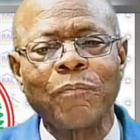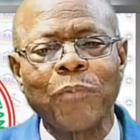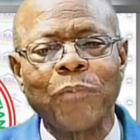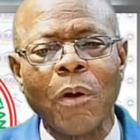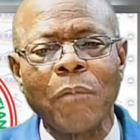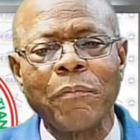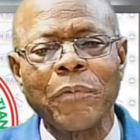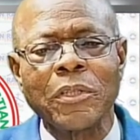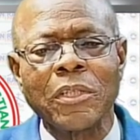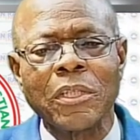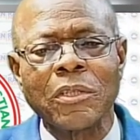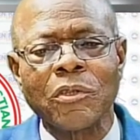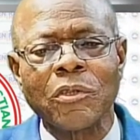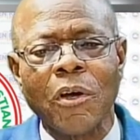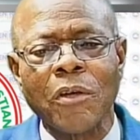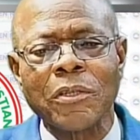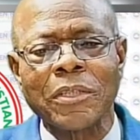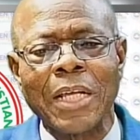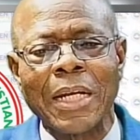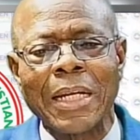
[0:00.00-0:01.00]
promises
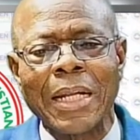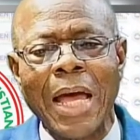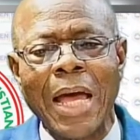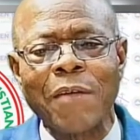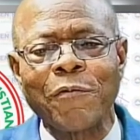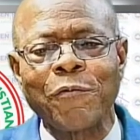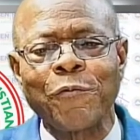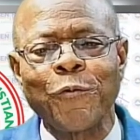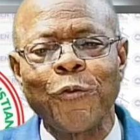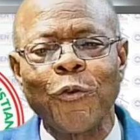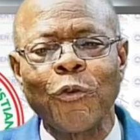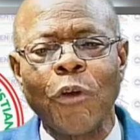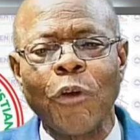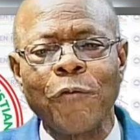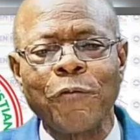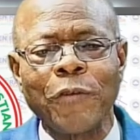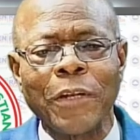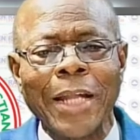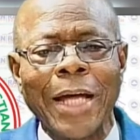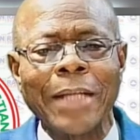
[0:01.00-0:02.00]
us a life full
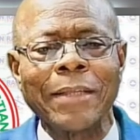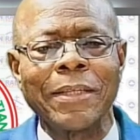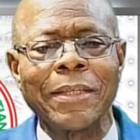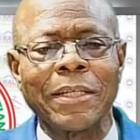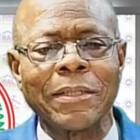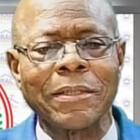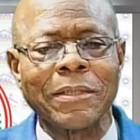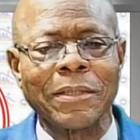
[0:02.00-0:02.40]
of gladness